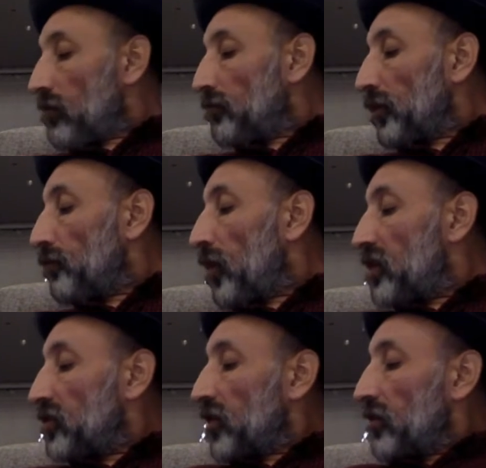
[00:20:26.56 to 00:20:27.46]
But
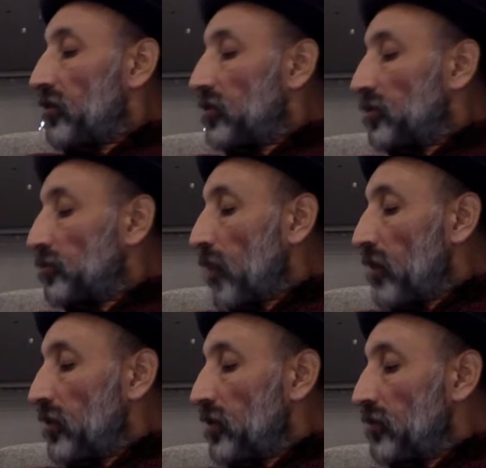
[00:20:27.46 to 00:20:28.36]
Basque Country in
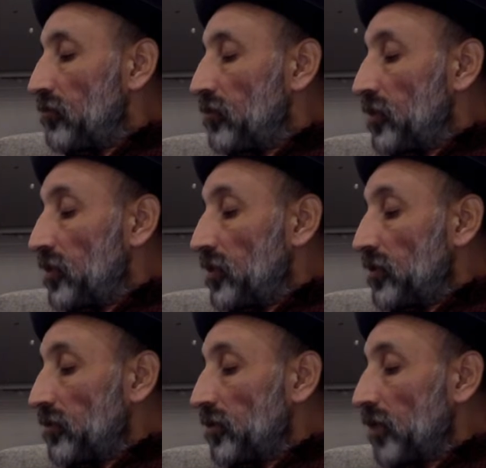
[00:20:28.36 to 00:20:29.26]
Spain
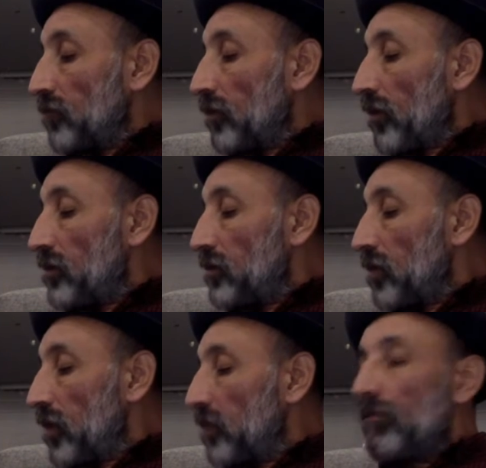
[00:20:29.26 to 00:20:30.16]
have the rights,
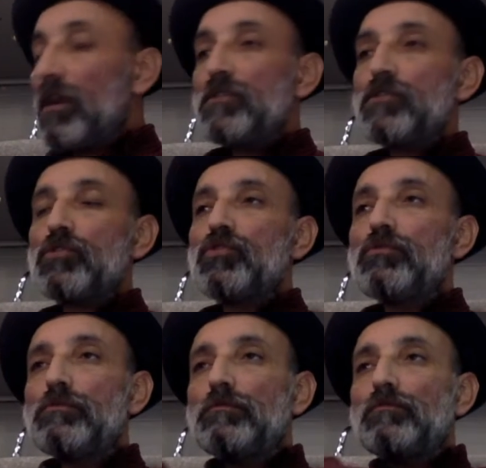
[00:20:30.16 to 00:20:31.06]
all the rights
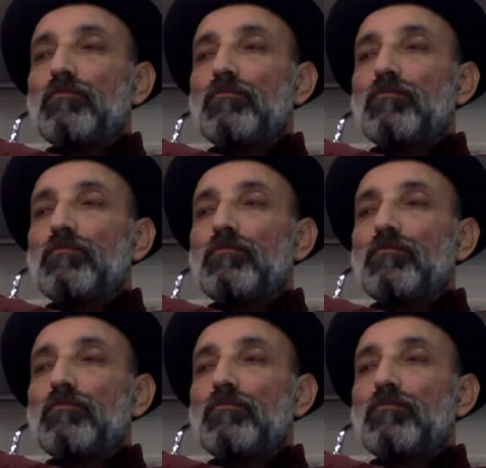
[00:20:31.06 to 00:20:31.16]
to